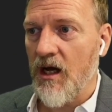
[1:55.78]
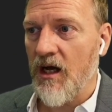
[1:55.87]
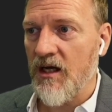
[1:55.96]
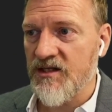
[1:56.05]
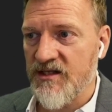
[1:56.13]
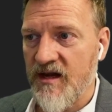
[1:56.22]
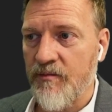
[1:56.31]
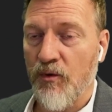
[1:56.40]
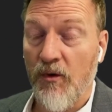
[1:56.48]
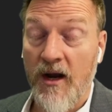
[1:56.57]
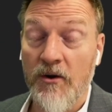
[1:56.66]

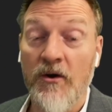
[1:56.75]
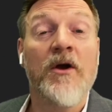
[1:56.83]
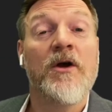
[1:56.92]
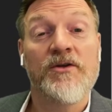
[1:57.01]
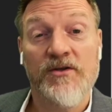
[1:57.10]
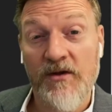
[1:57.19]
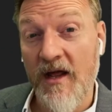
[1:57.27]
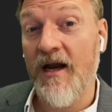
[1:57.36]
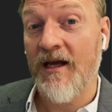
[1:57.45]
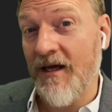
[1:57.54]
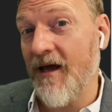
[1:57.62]
separator so
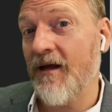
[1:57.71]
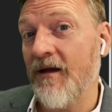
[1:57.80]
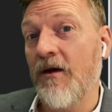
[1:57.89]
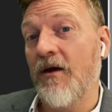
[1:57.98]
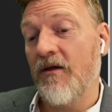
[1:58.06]
that, again,